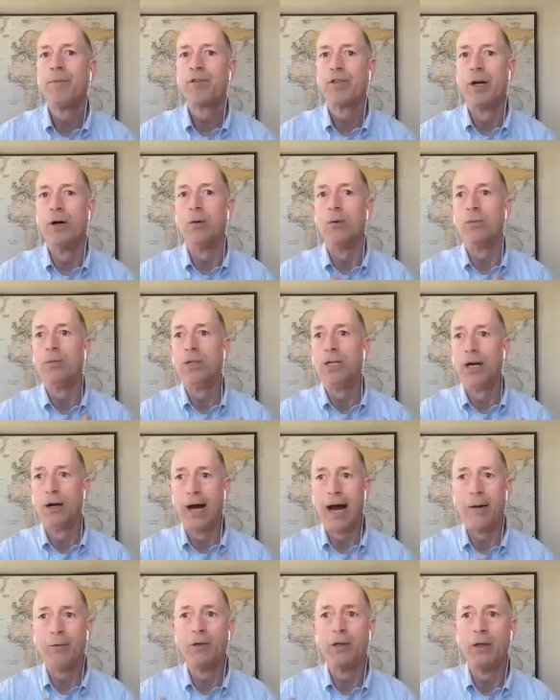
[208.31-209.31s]
So you know
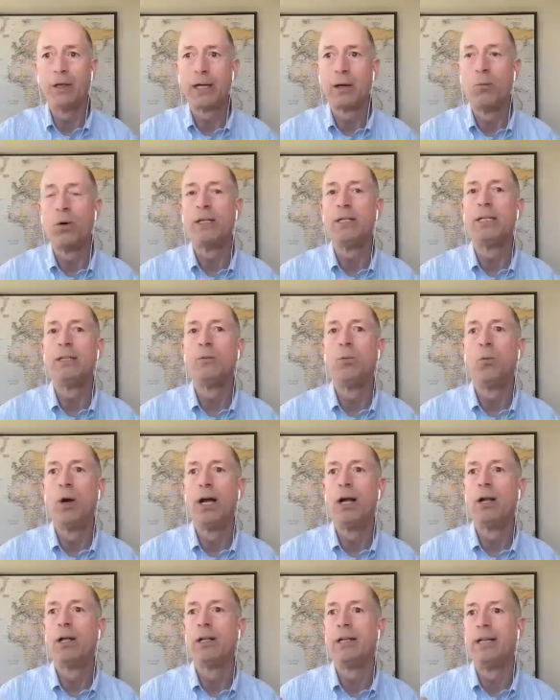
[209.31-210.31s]
I would look at what did
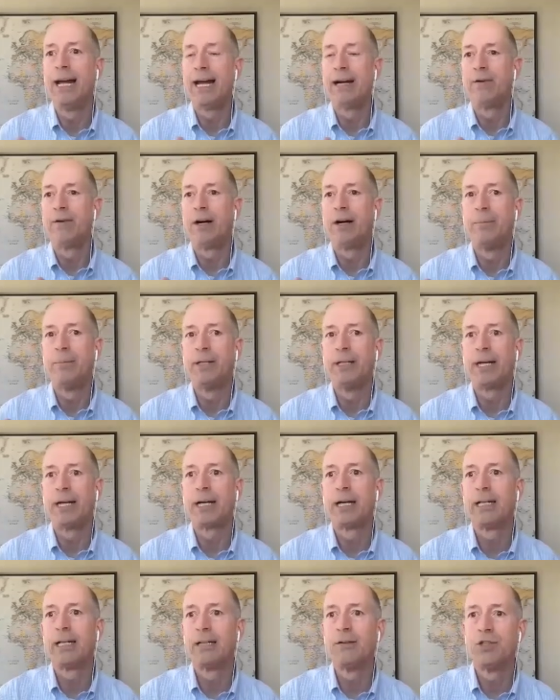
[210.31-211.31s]
well in that environment, and that
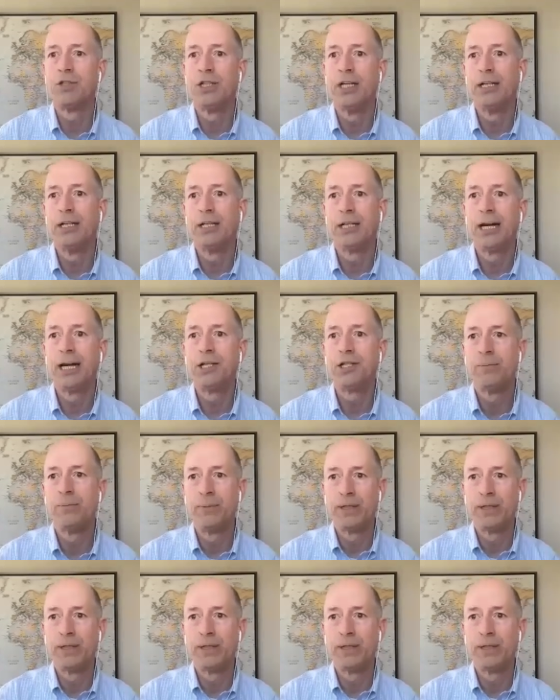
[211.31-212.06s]
kind of gives you an indication.